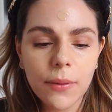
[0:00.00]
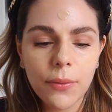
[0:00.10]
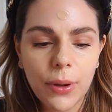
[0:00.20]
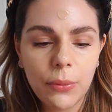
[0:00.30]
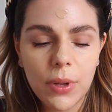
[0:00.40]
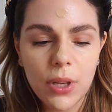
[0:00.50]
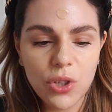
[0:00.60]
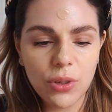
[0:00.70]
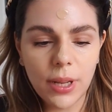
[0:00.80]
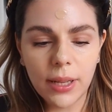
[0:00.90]

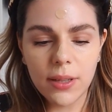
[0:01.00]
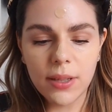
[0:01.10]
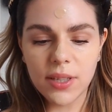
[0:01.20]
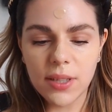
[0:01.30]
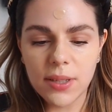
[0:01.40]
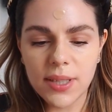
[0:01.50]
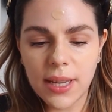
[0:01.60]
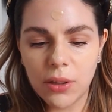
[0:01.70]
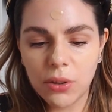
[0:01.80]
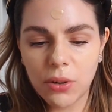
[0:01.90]
foundation like this in the
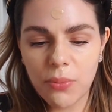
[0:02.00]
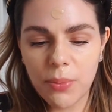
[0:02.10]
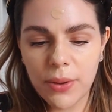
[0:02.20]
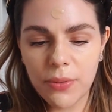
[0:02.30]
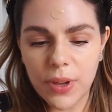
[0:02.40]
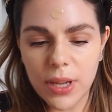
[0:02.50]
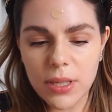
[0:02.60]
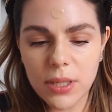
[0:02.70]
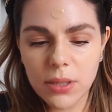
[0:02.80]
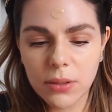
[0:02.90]
center of my
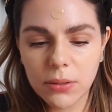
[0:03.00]
face,